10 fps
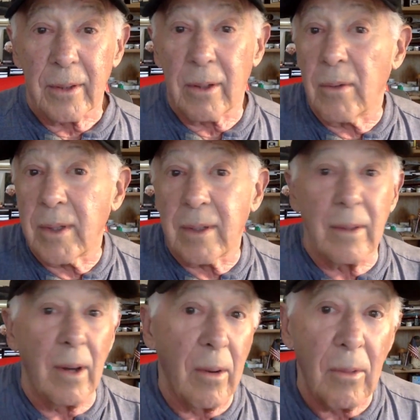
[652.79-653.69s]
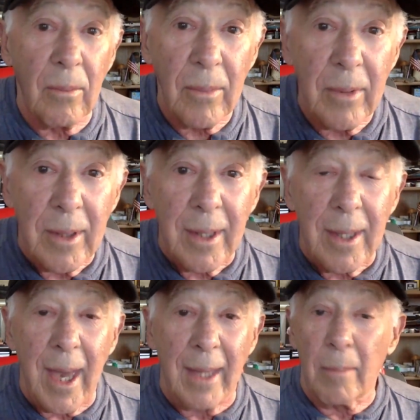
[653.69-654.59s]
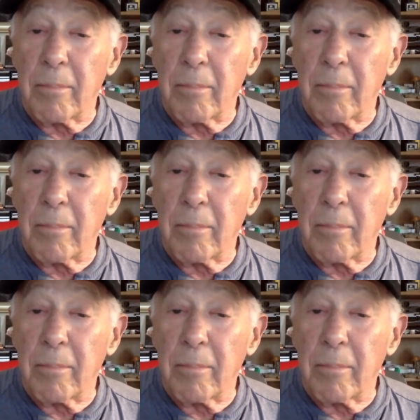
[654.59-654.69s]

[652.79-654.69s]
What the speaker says: going home, and the